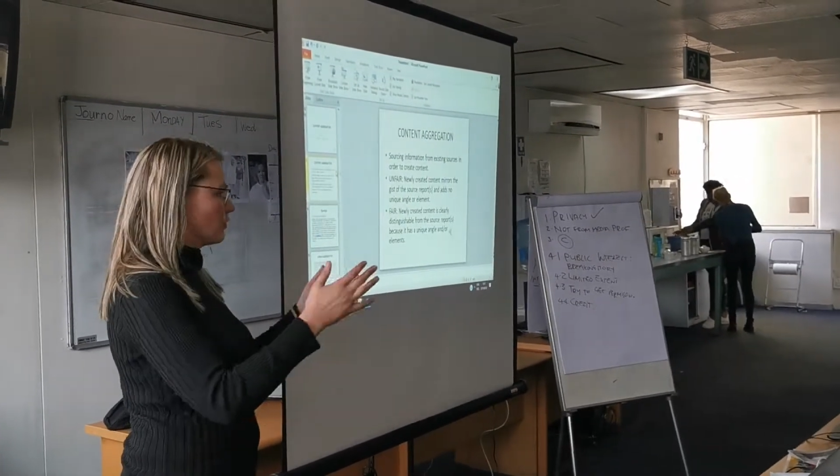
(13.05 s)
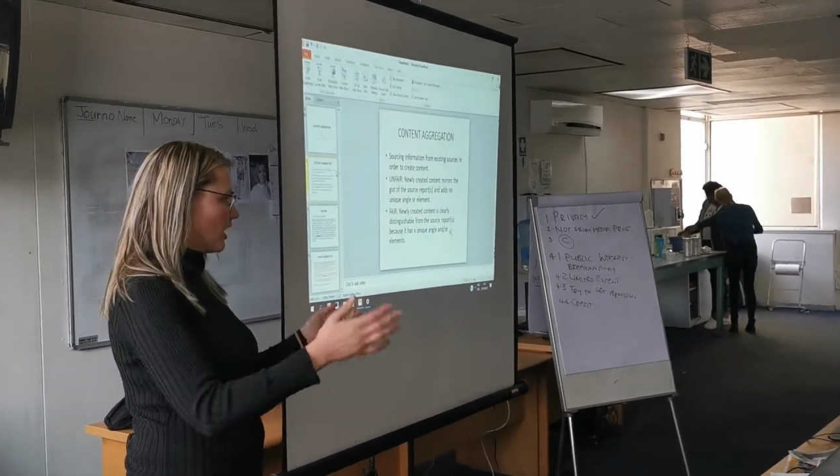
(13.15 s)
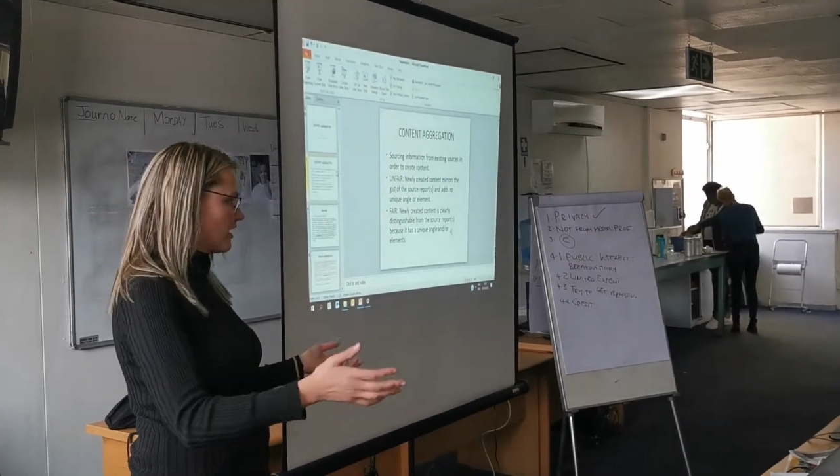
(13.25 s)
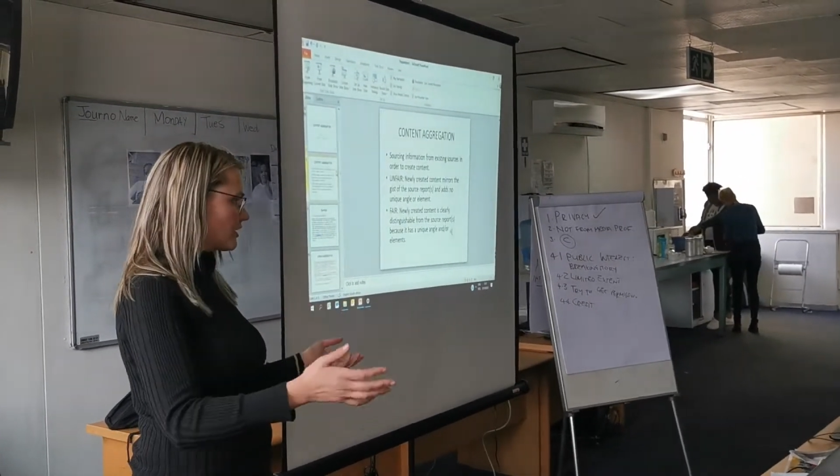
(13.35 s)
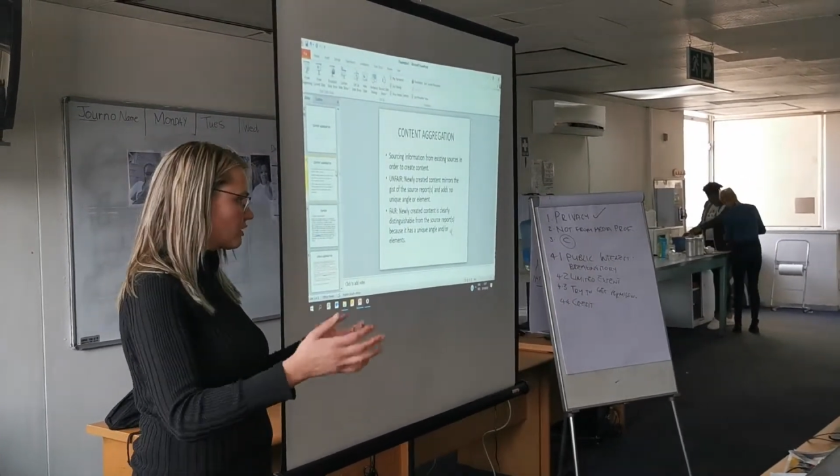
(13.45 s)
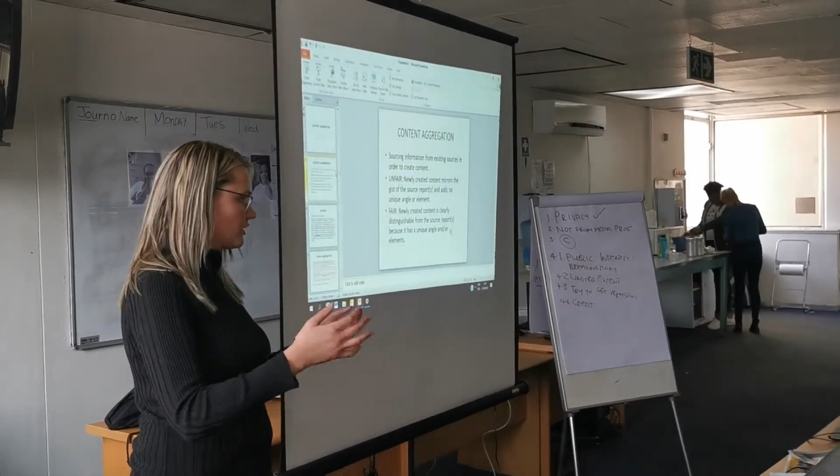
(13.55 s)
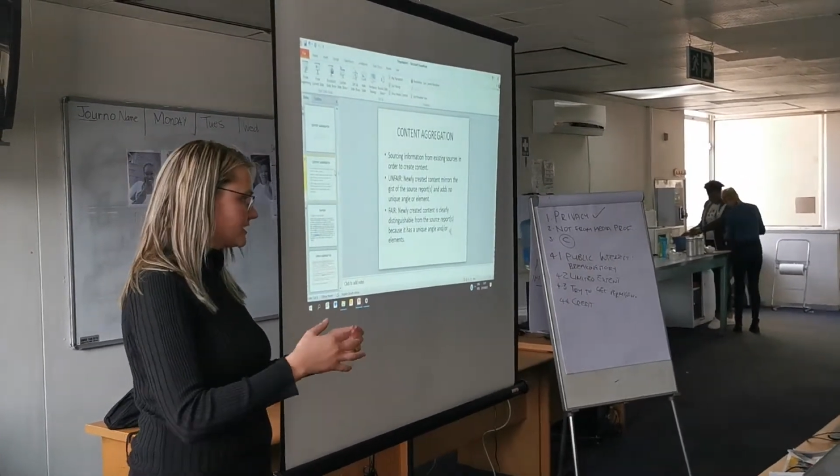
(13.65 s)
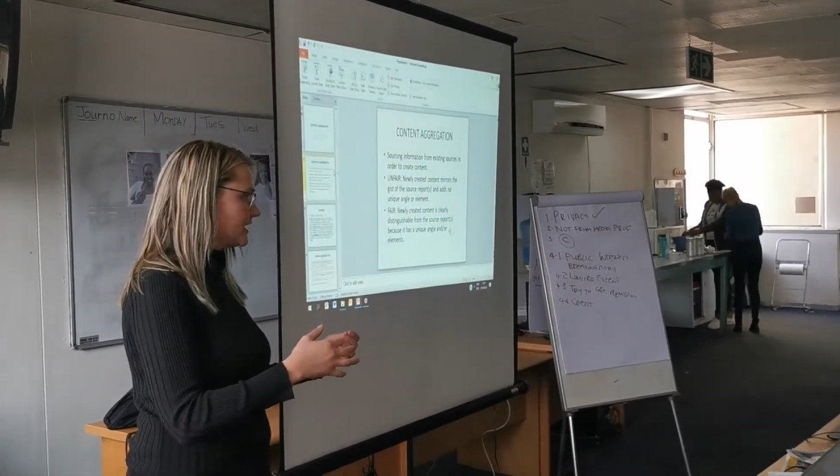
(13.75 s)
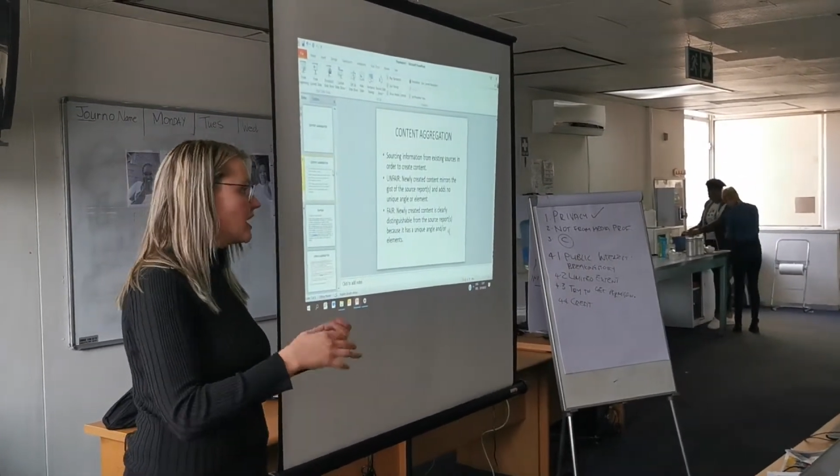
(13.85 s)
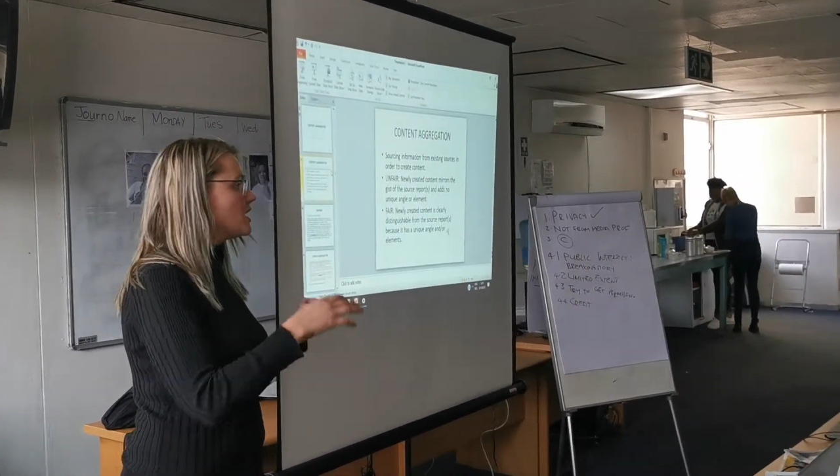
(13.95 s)
or other
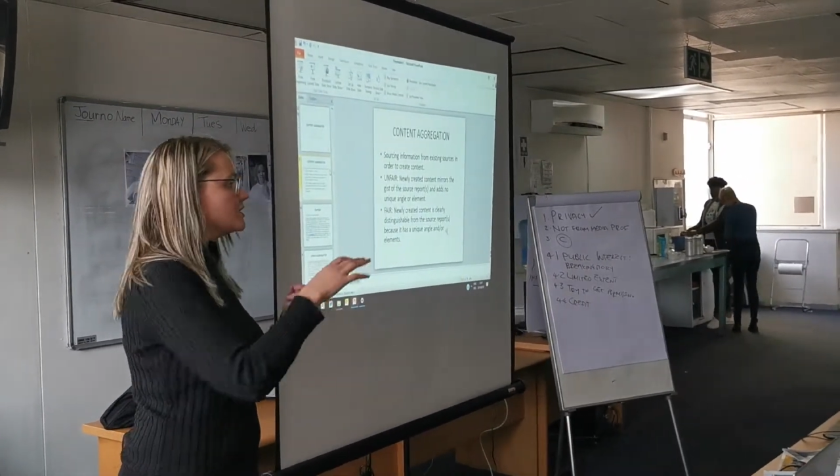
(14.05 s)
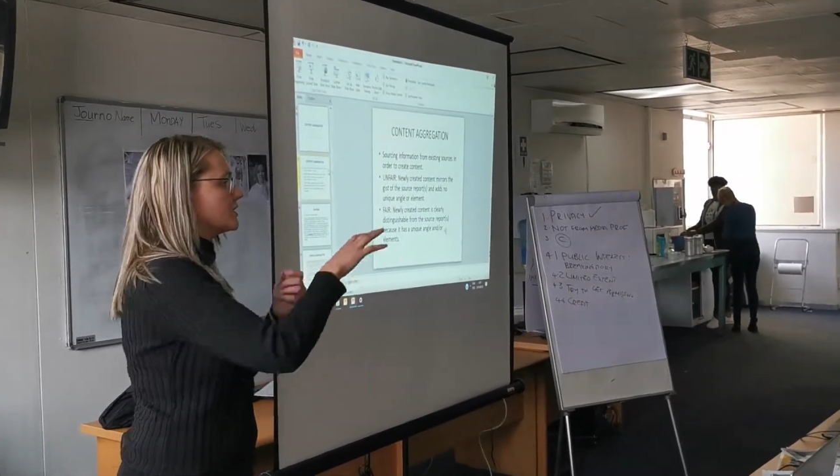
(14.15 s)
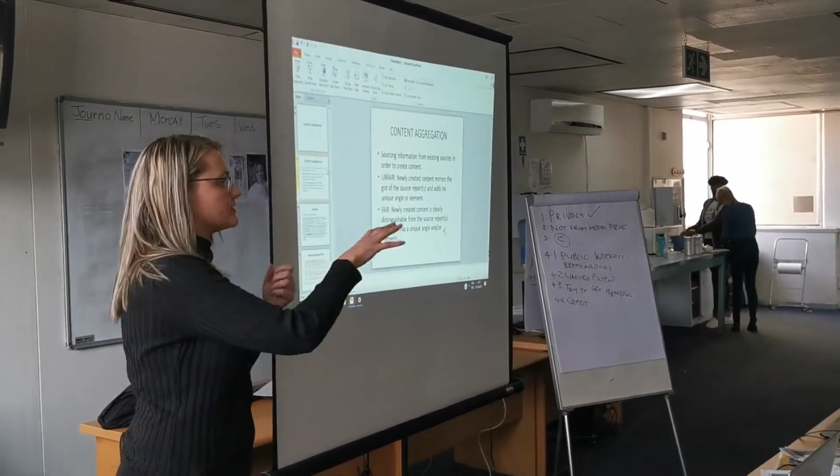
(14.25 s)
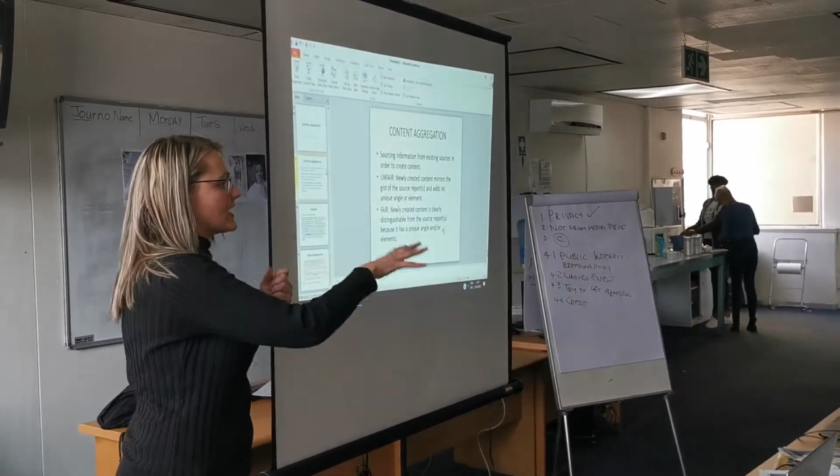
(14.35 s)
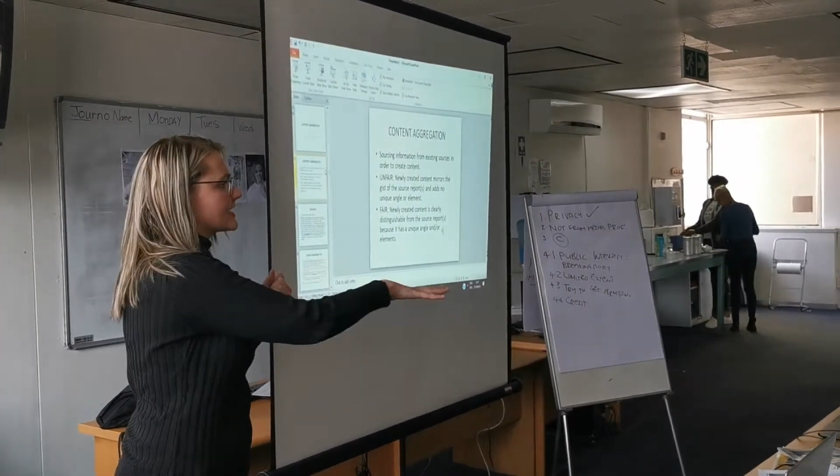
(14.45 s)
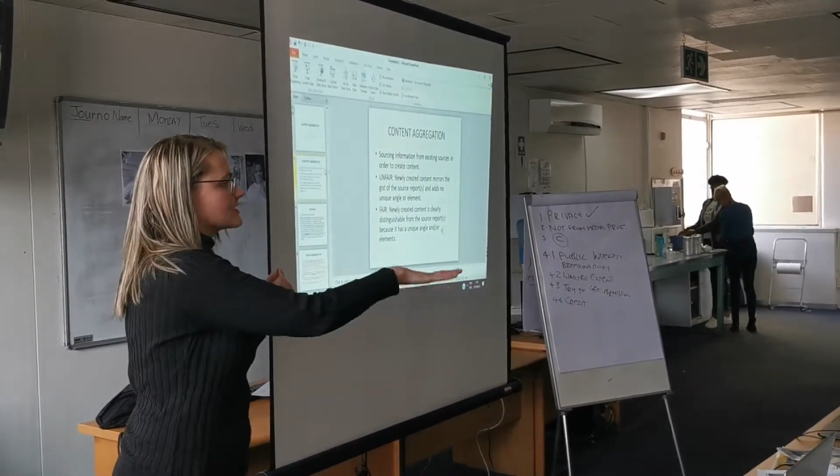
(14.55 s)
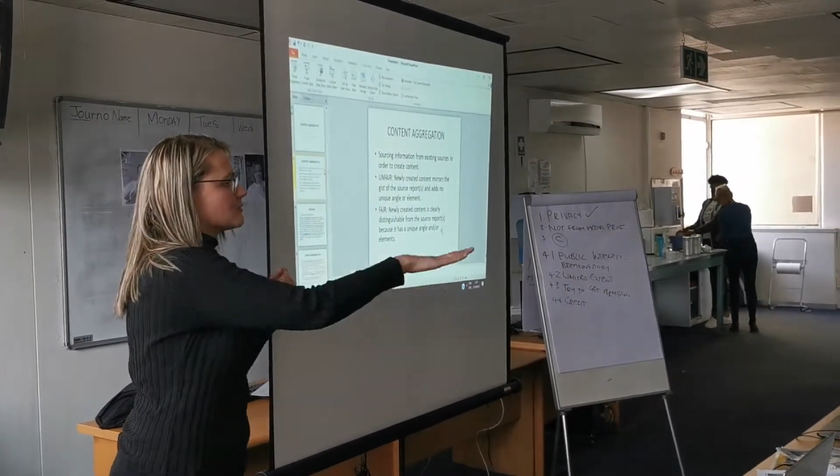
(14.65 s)
content. So you take